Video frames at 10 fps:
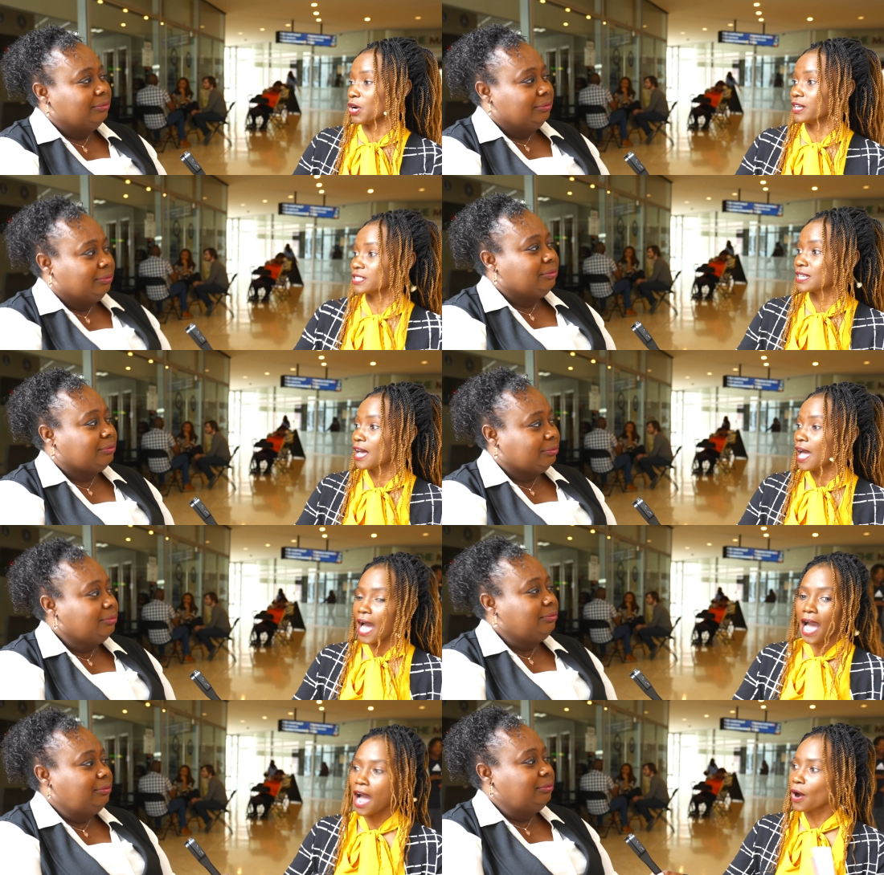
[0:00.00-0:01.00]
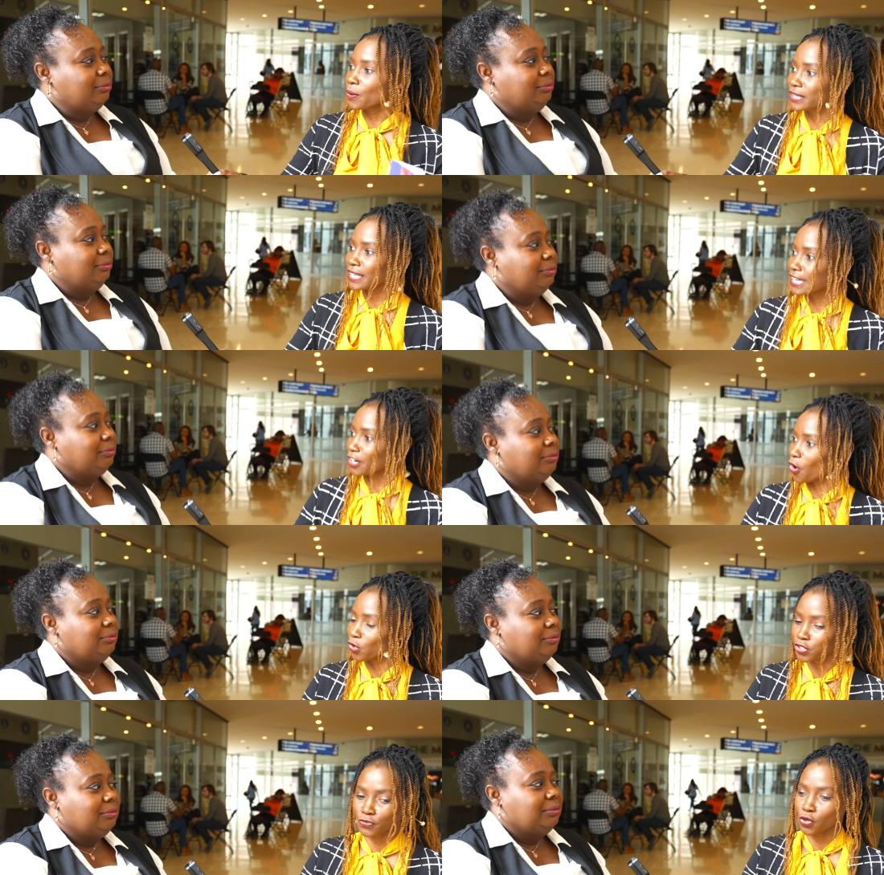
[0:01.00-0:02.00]
Speaker 1: books, how can they get a
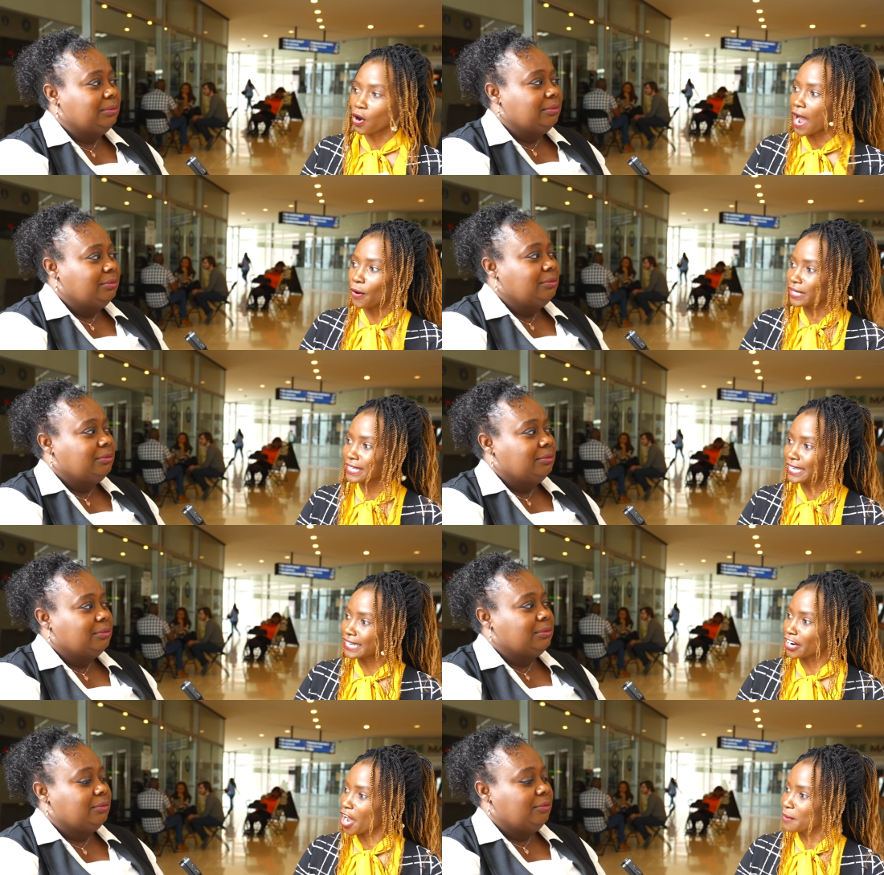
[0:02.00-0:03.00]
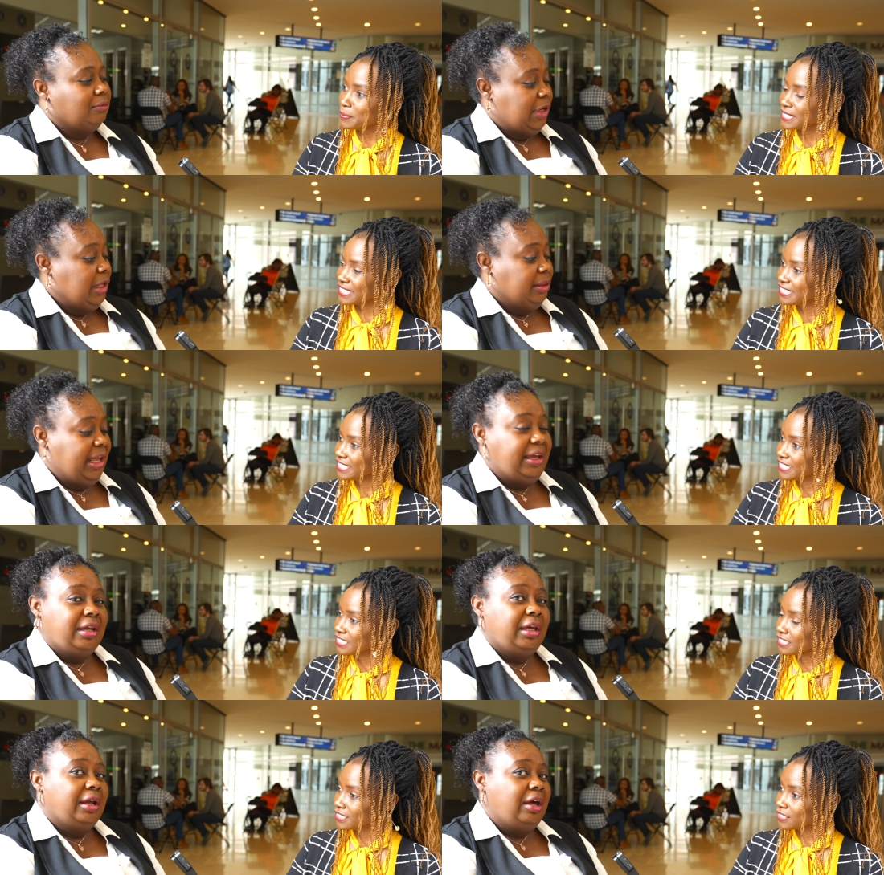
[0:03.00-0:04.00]
hold of you, or how can they get a copy?
Speaker 2: They
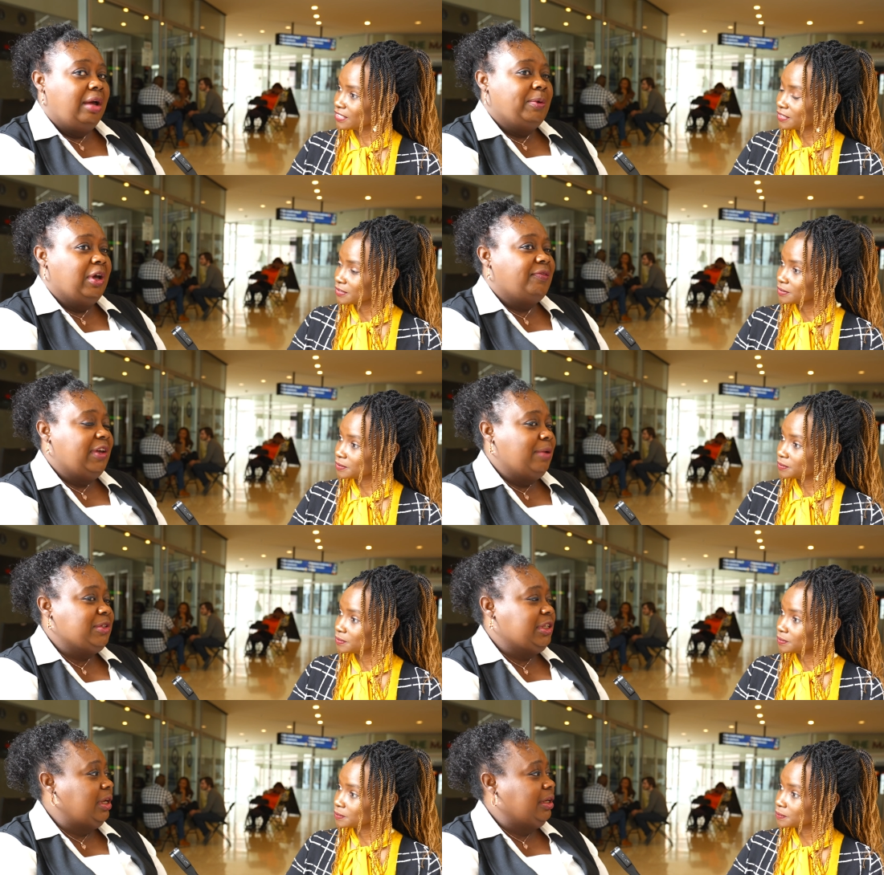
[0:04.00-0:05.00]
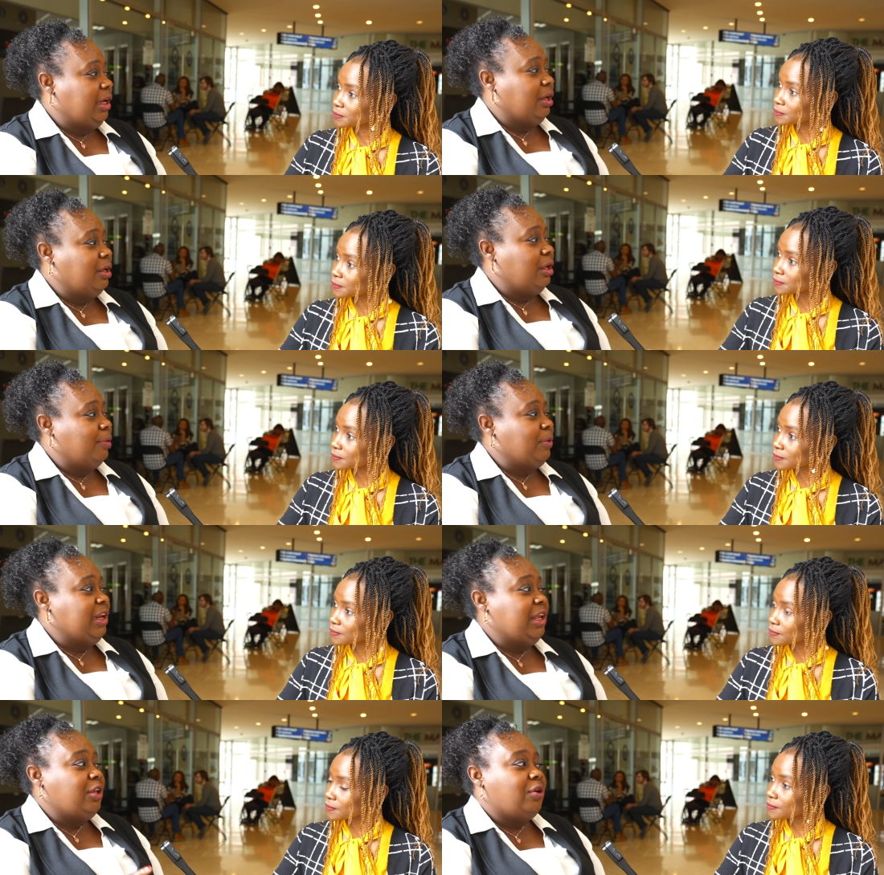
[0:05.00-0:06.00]
can get a copy off Amazon.com,
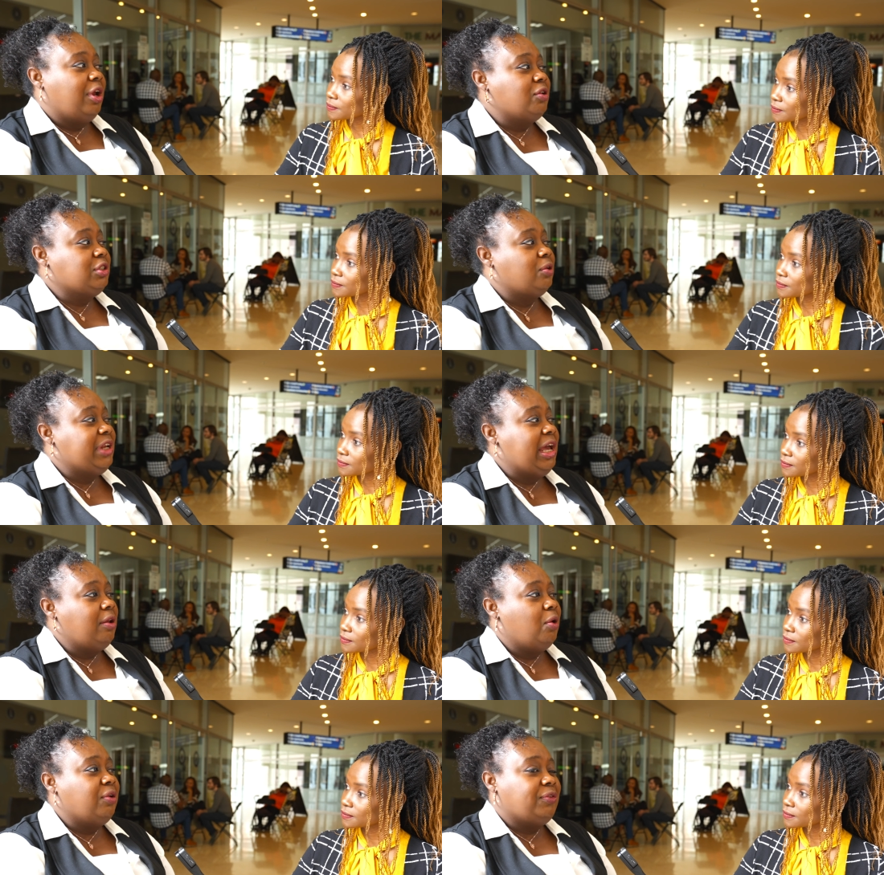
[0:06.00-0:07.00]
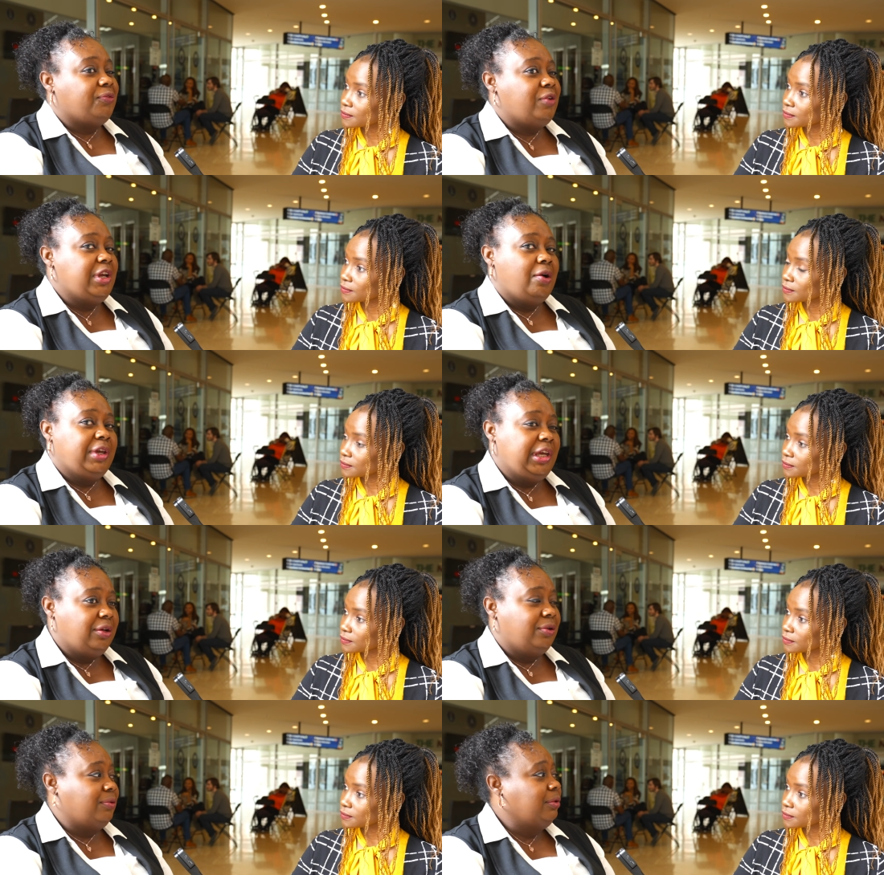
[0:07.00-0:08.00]
and then you can also download it for free on
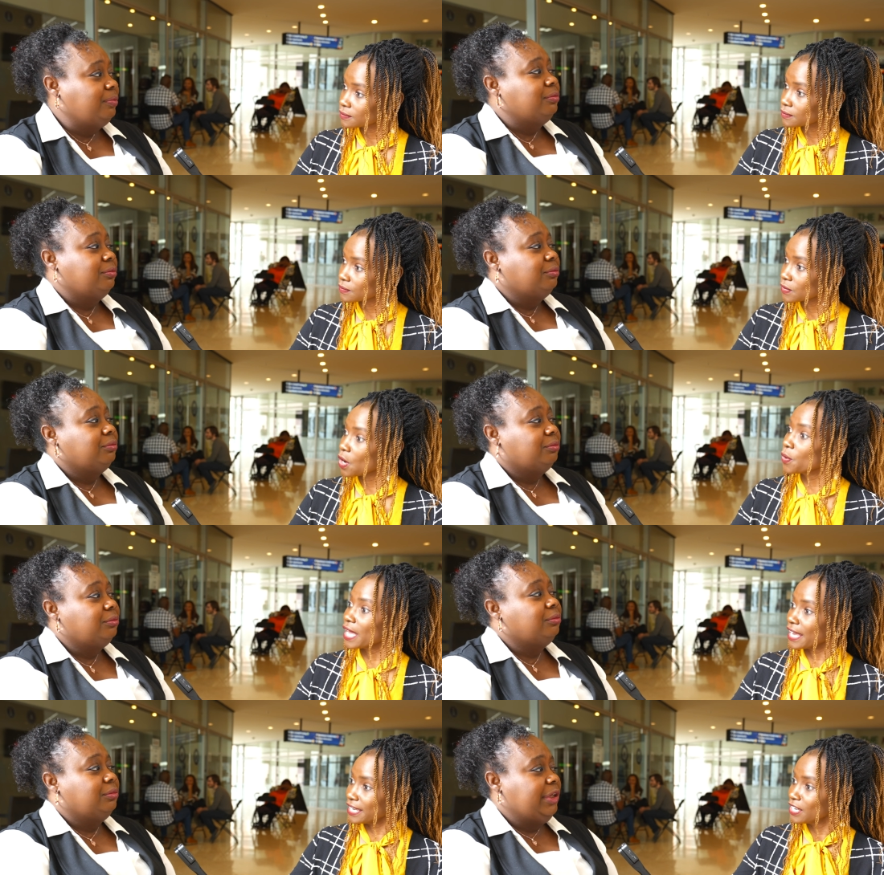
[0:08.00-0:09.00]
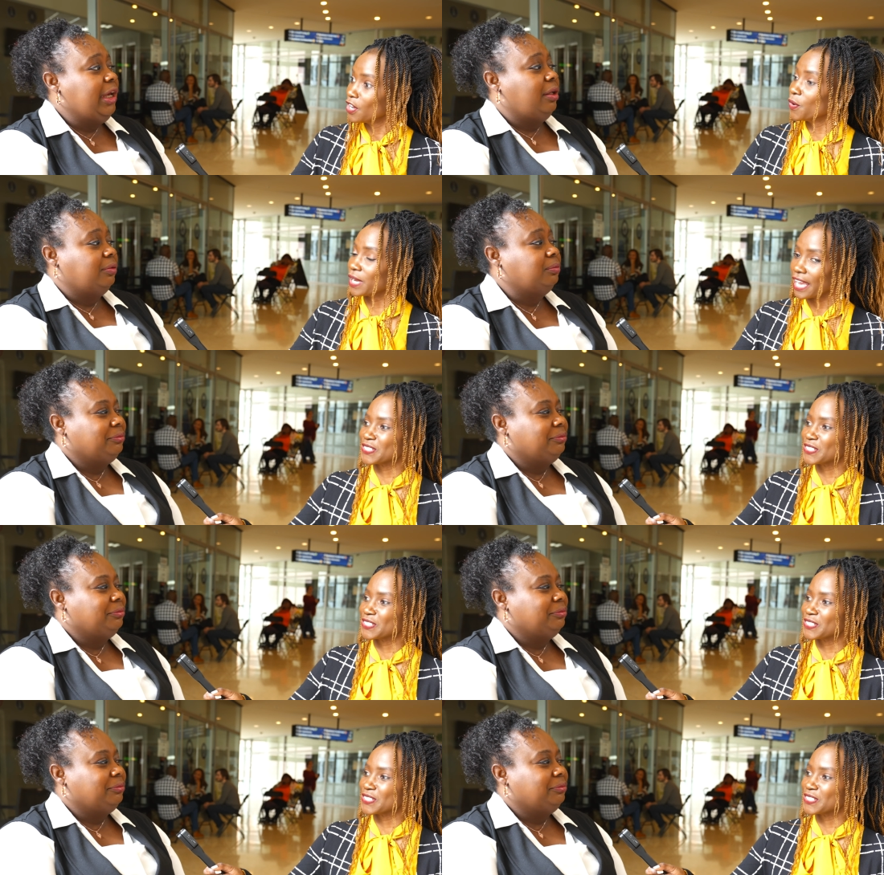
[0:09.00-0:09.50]
Kindle.
Speaker 1: Okay.
Speaker 2: Yeah. Okay,